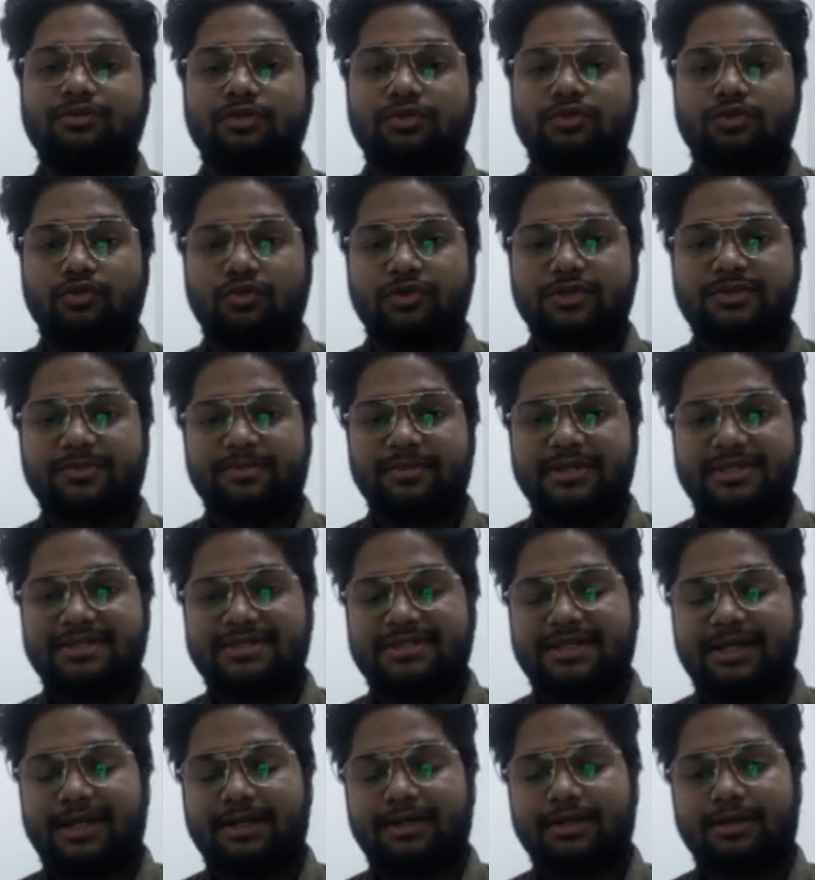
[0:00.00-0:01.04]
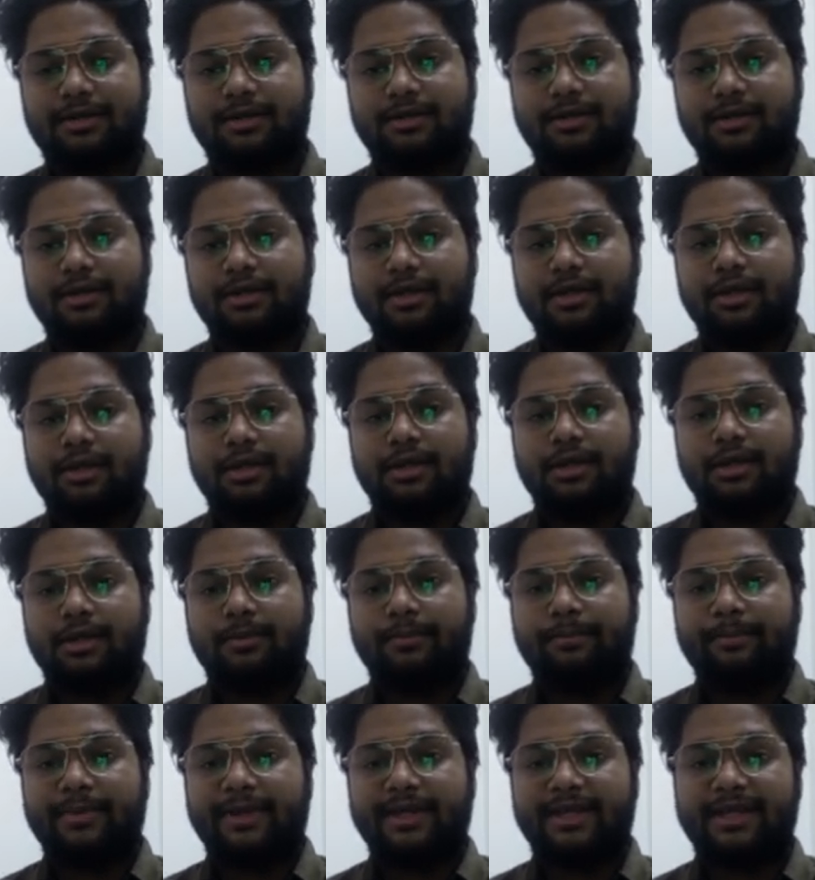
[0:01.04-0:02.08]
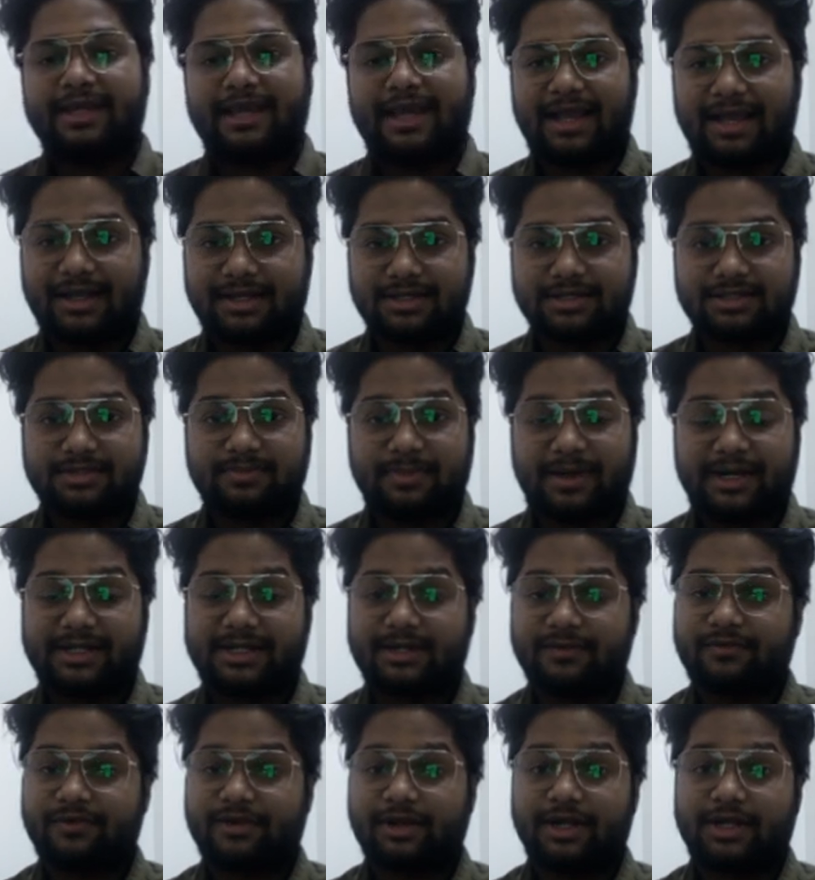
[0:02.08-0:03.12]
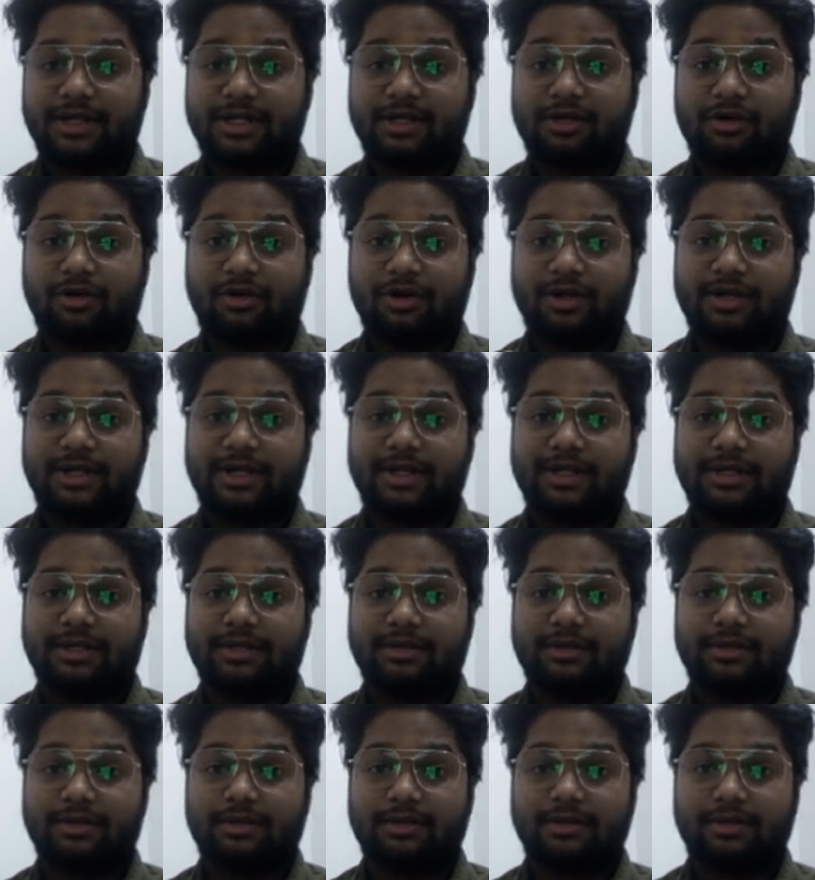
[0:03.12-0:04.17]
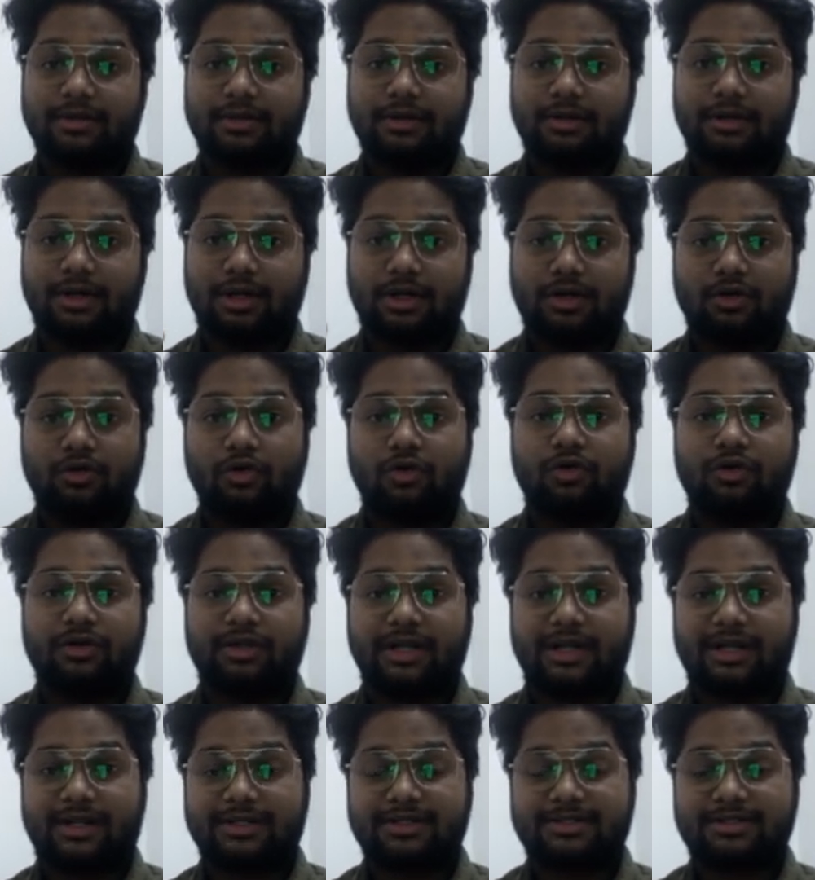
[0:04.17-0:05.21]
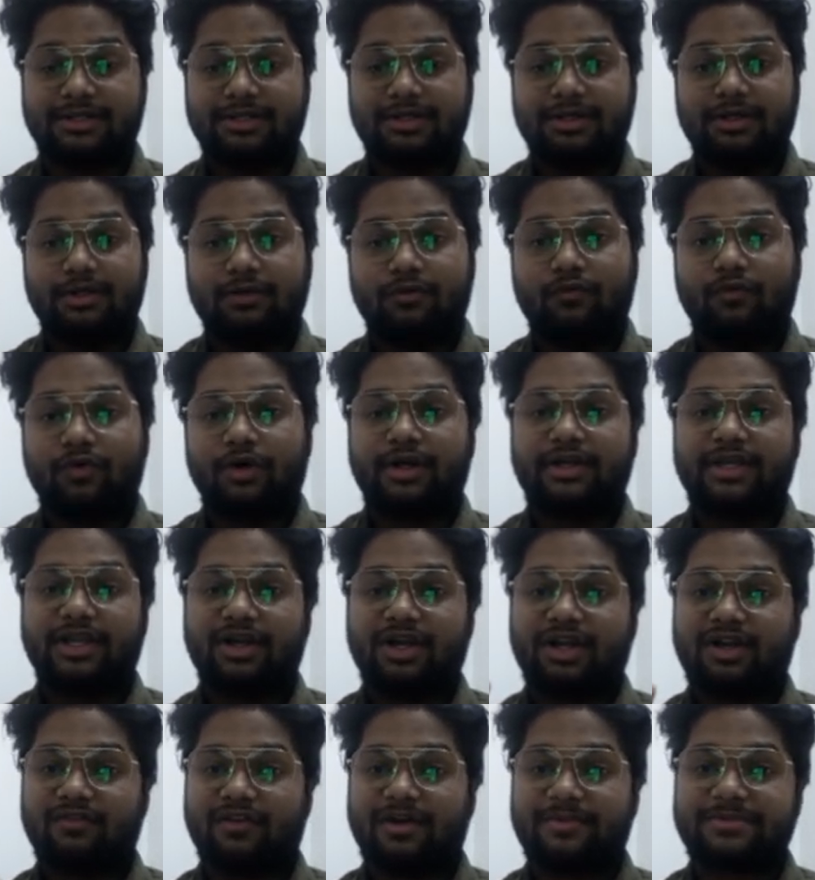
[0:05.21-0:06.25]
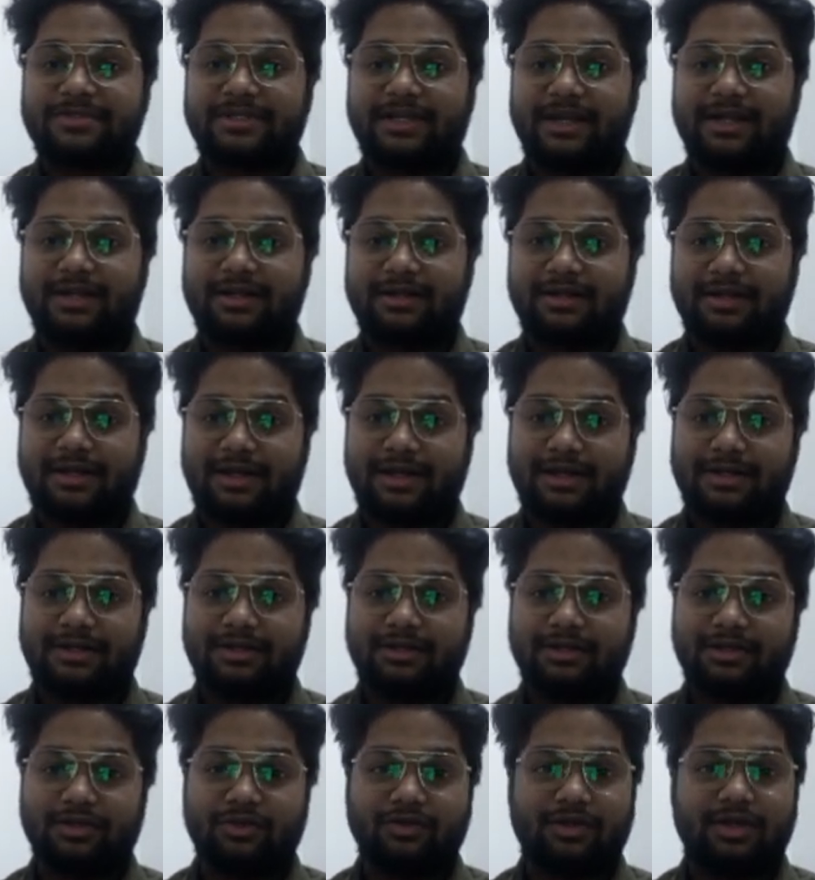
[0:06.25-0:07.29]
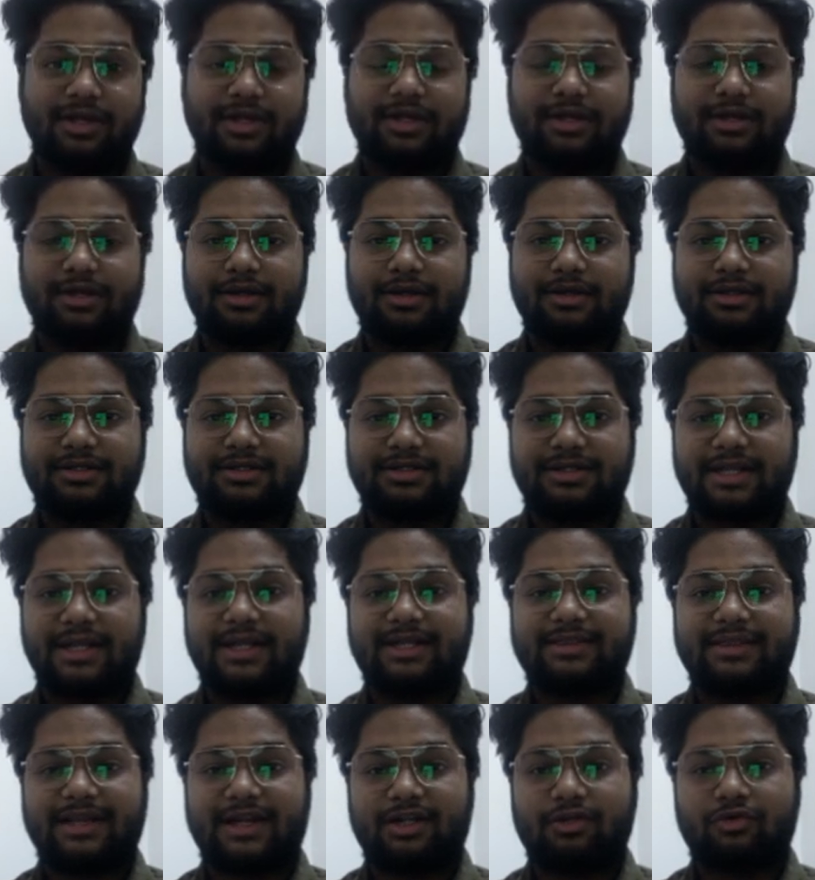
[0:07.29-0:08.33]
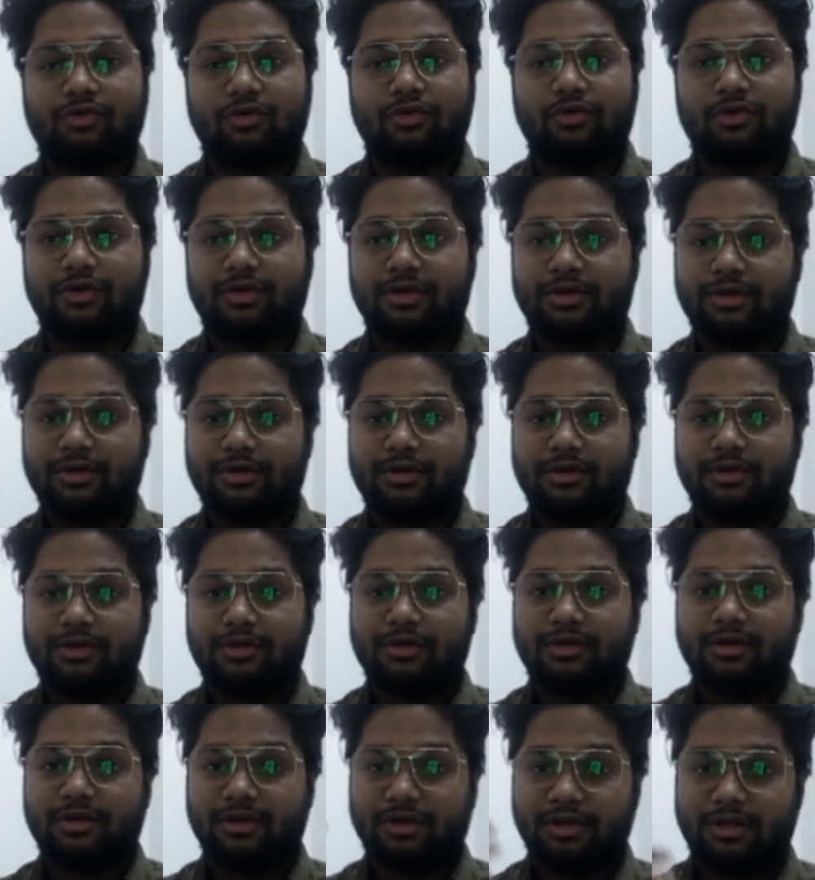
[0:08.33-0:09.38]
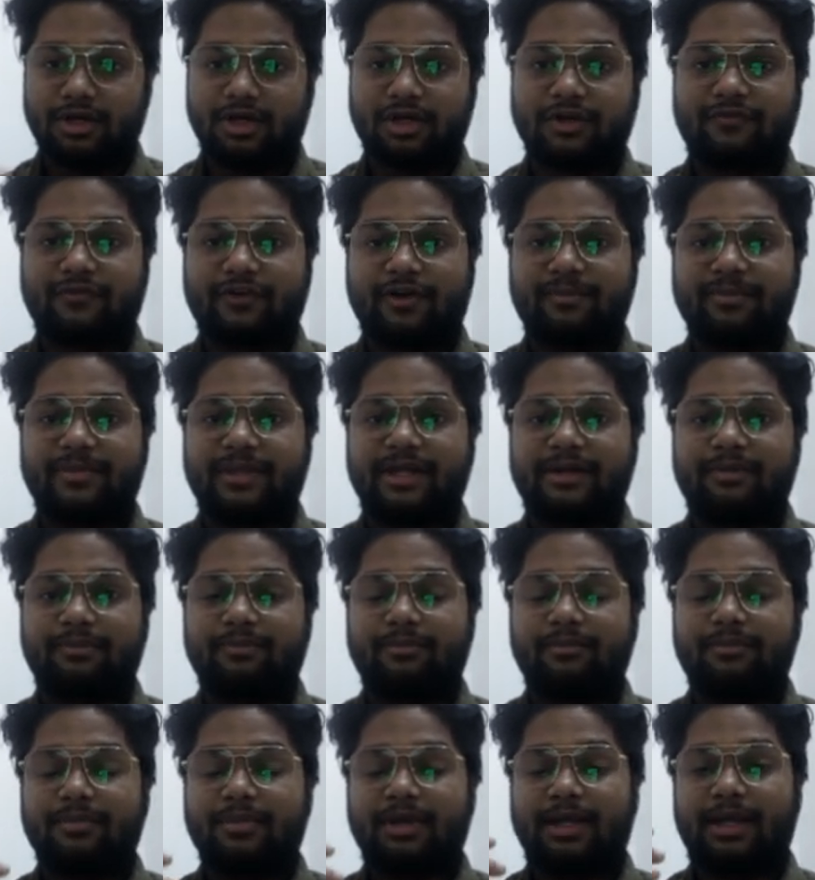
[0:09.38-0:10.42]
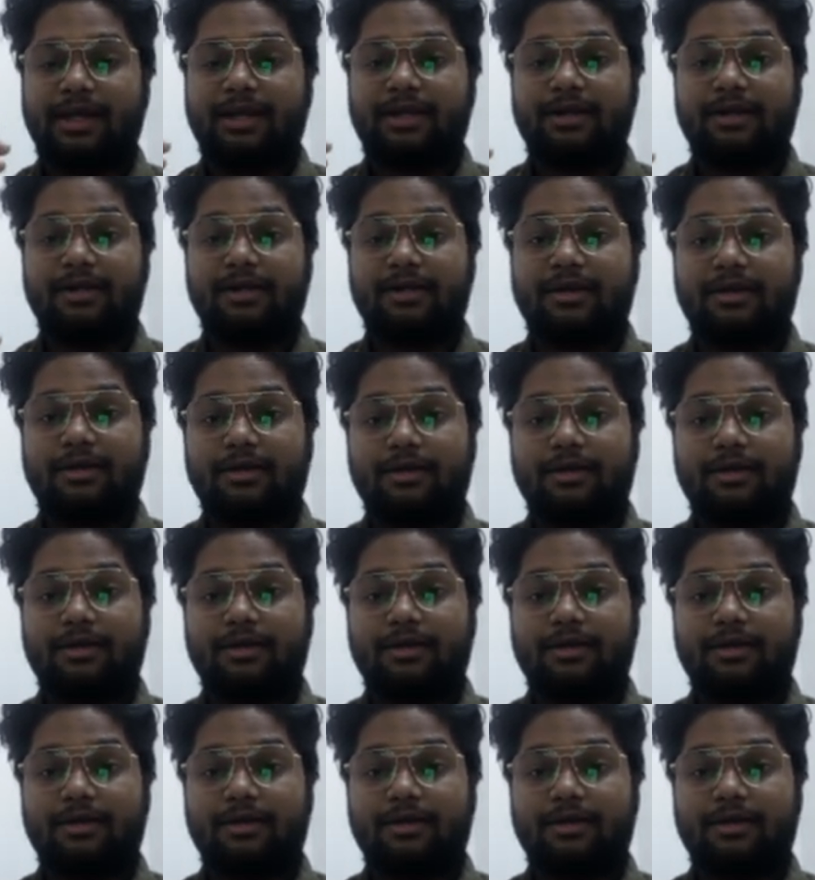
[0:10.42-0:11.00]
Source means that many hackers might have created already a code that is working on a website, and you can take that code, learn from them, and